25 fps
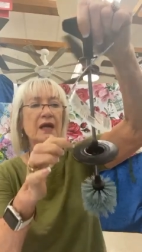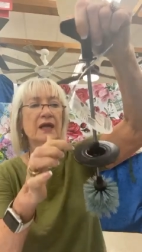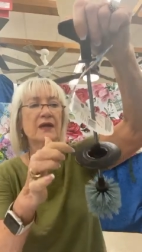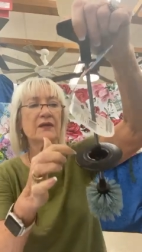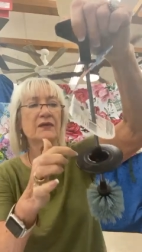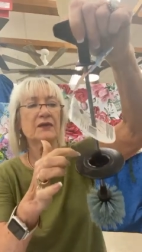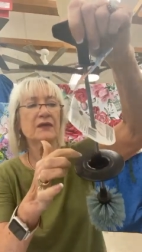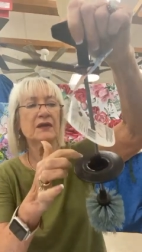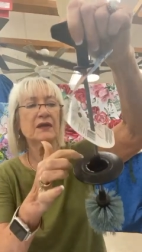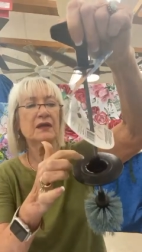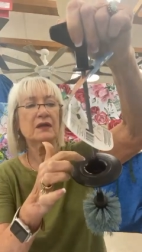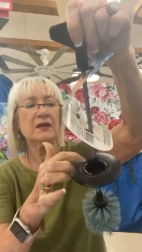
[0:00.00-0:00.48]

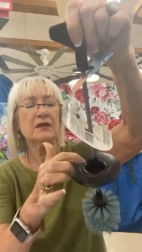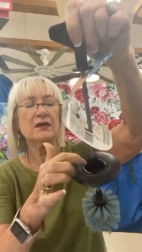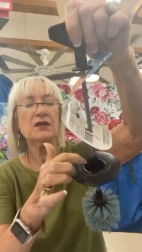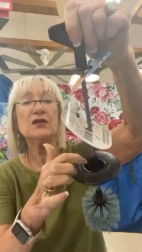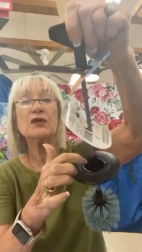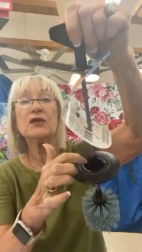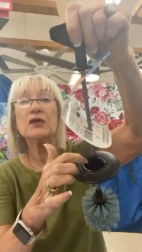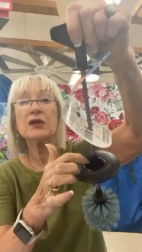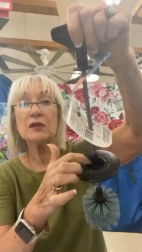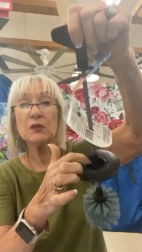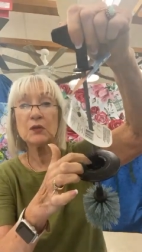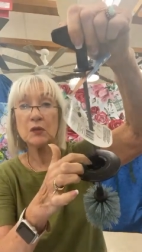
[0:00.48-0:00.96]
And then
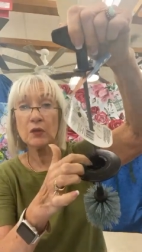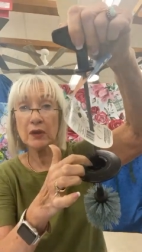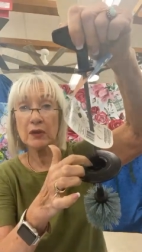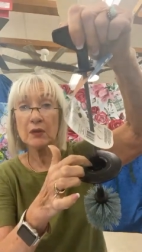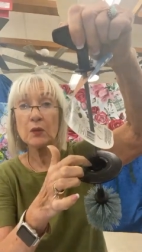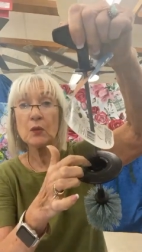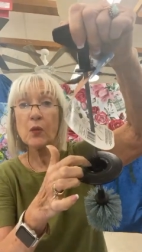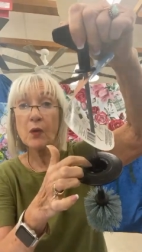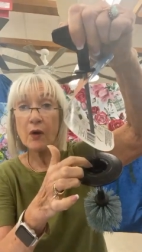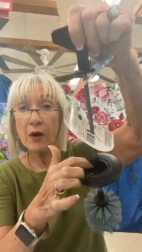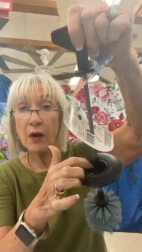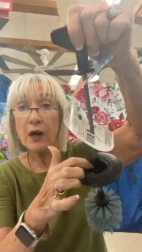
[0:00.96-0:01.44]
you can
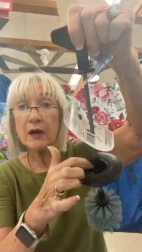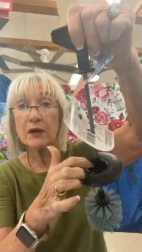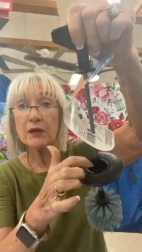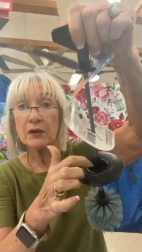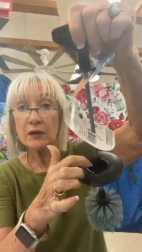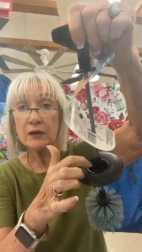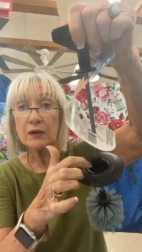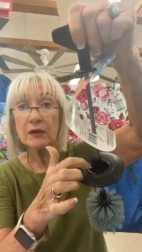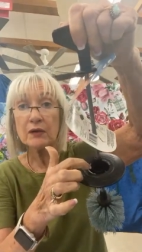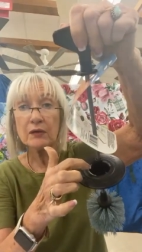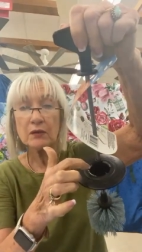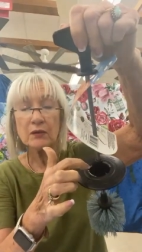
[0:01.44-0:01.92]
run
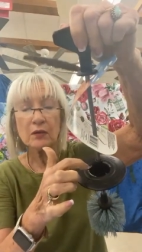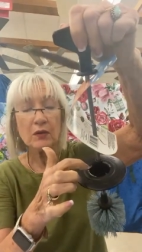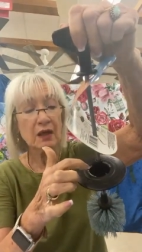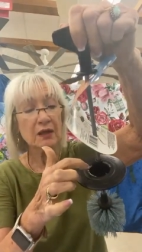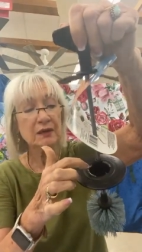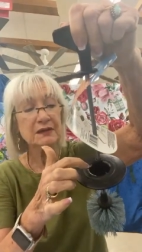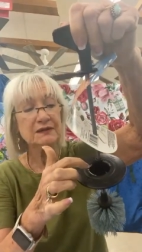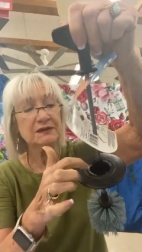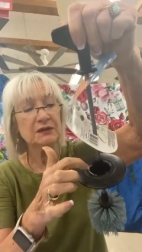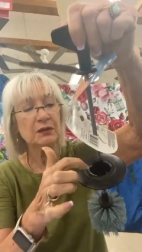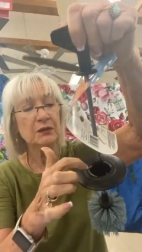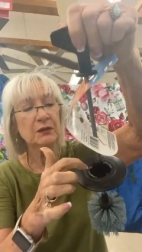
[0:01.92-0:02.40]
water
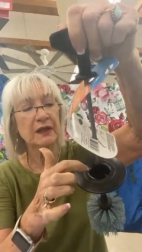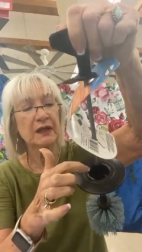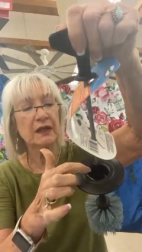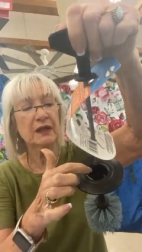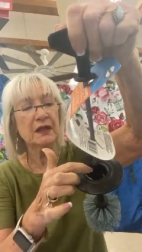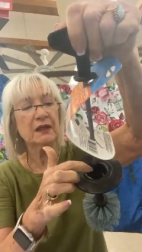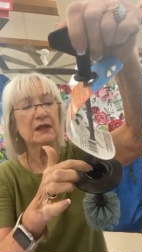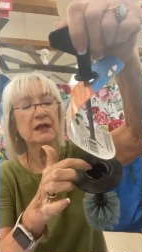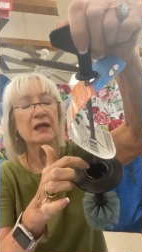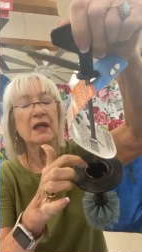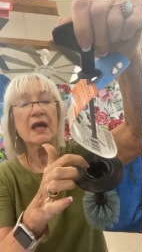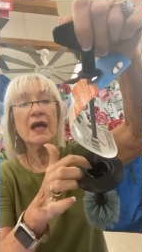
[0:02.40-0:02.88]
while it's
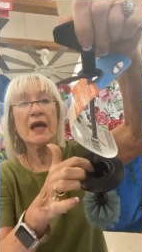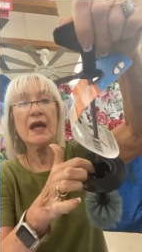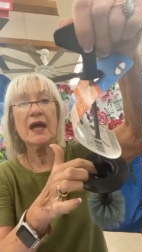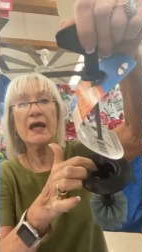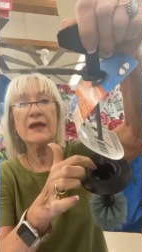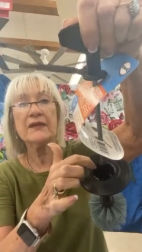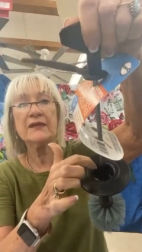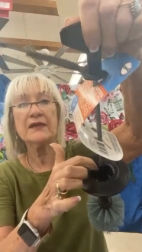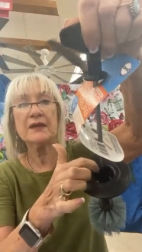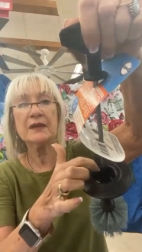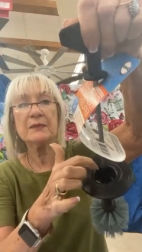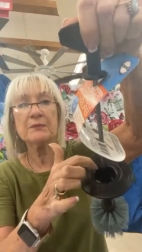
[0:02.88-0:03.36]
going in,
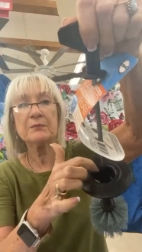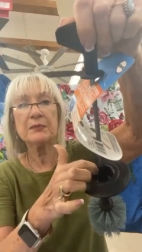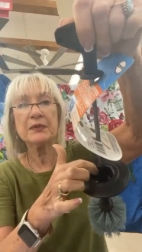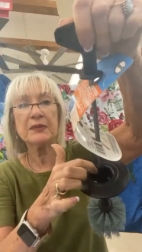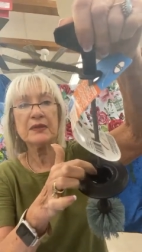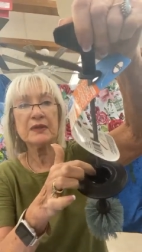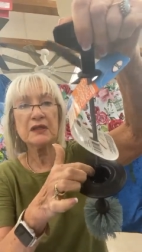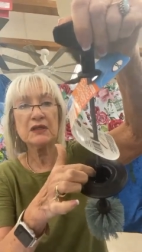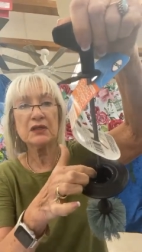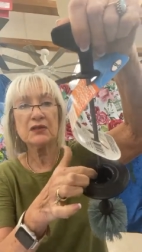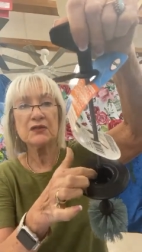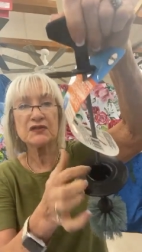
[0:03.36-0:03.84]
and then
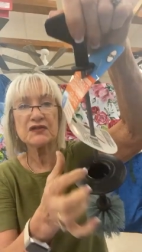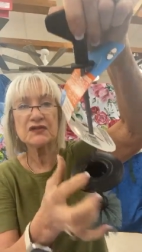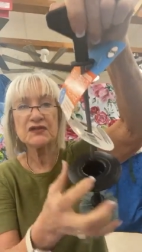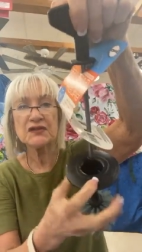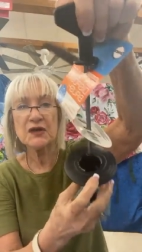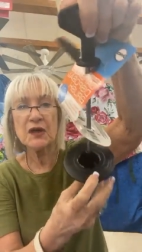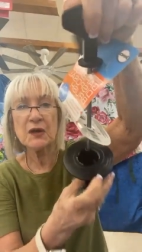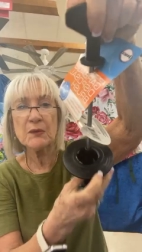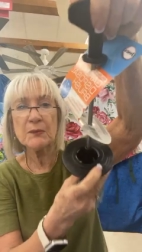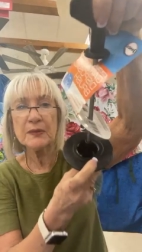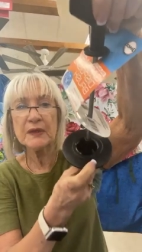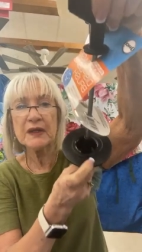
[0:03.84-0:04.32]
put your
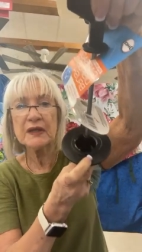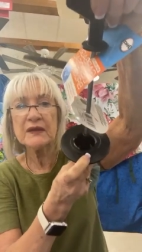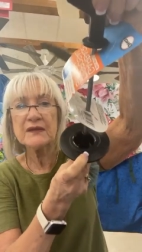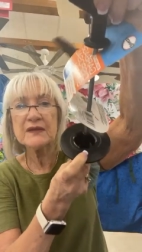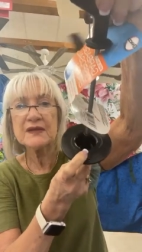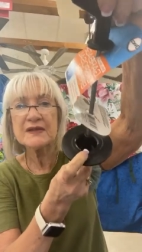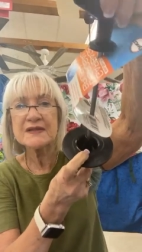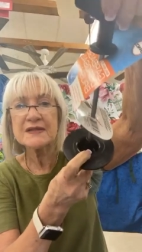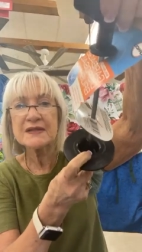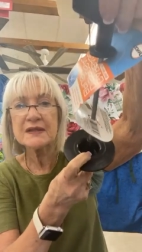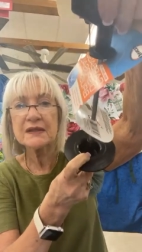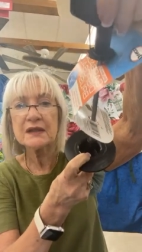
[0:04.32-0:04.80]
soap
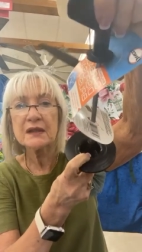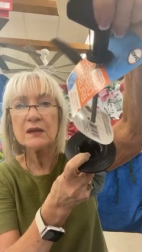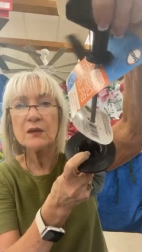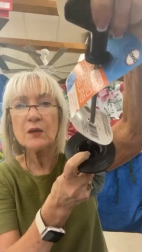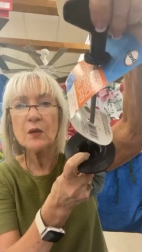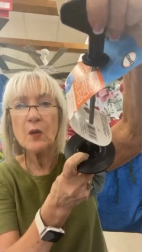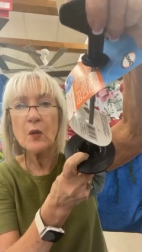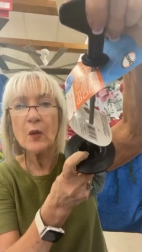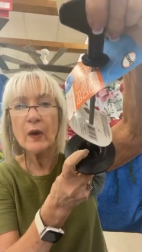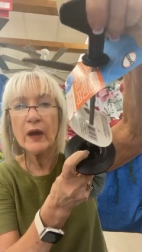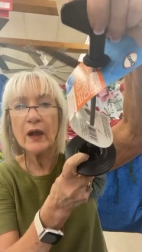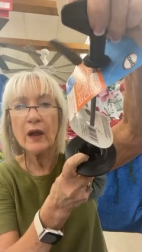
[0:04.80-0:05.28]
in this
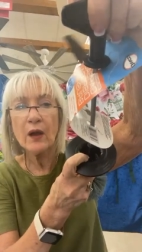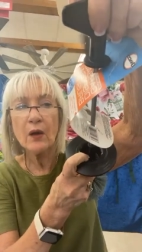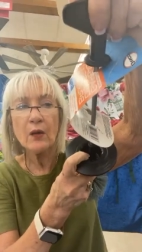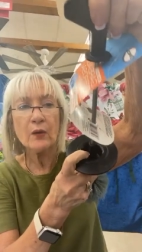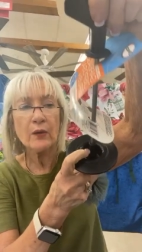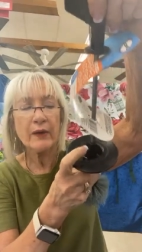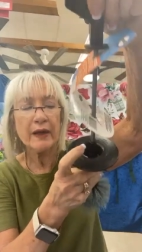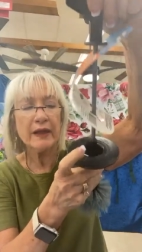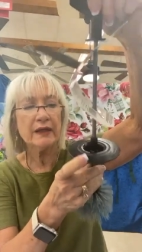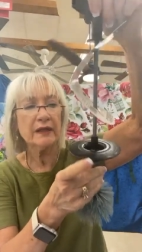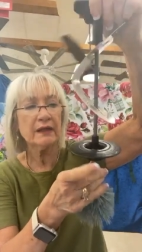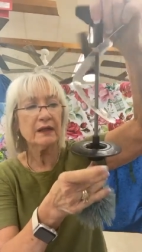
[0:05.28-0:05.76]
little
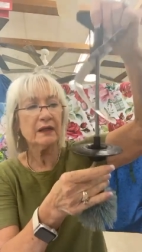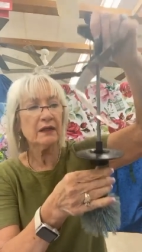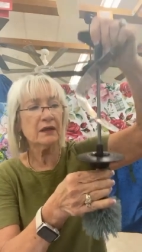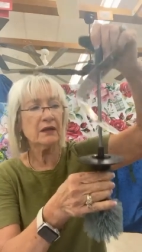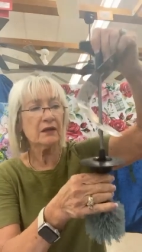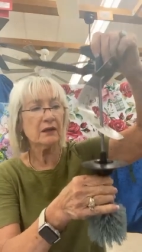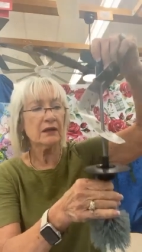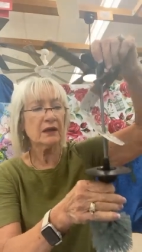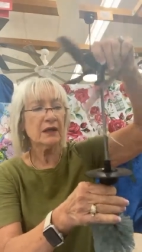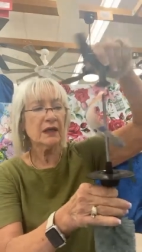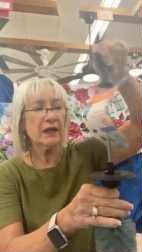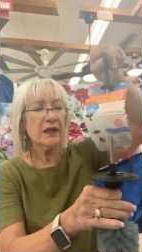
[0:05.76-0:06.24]
well right
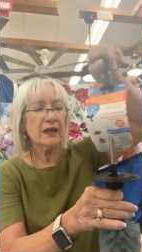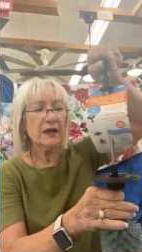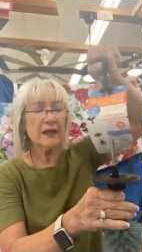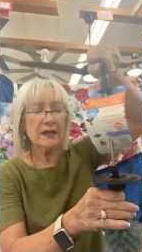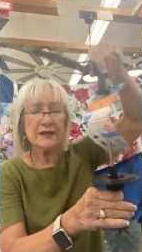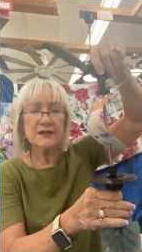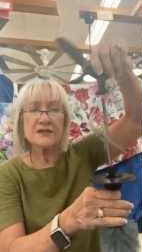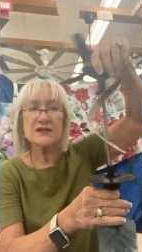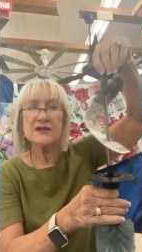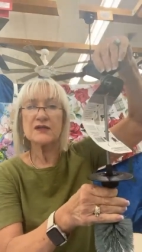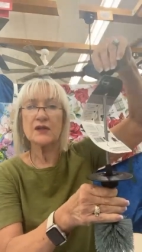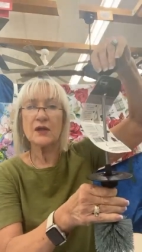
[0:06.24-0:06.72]
here
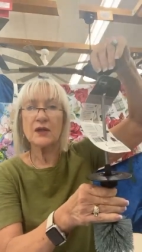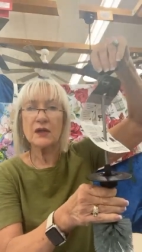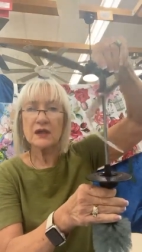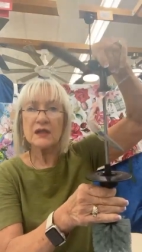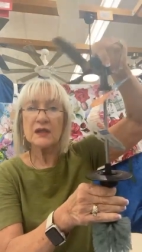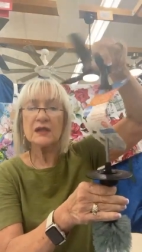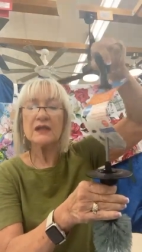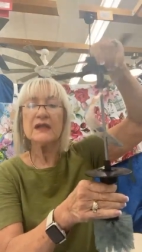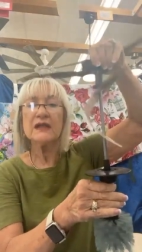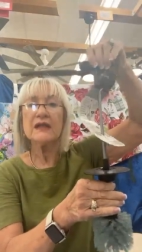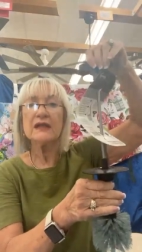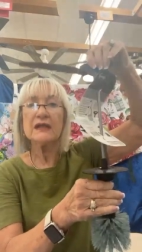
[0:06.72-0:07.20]
and
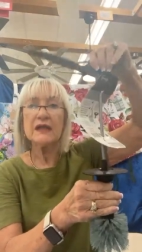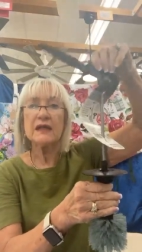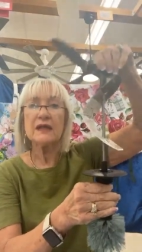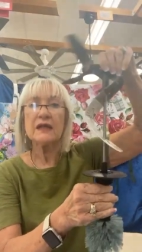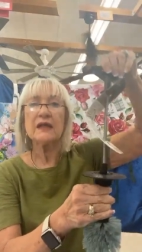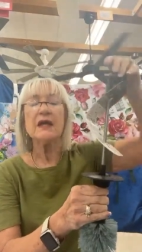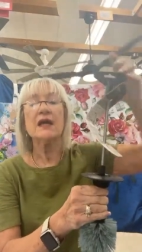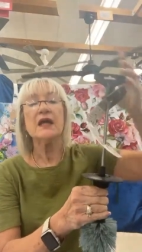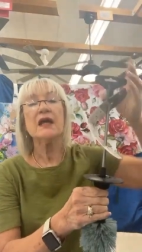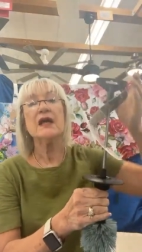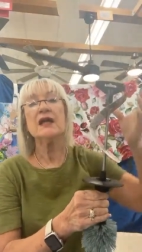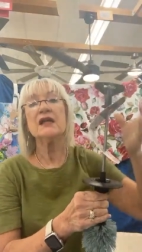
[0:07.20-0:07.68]
start cleaning.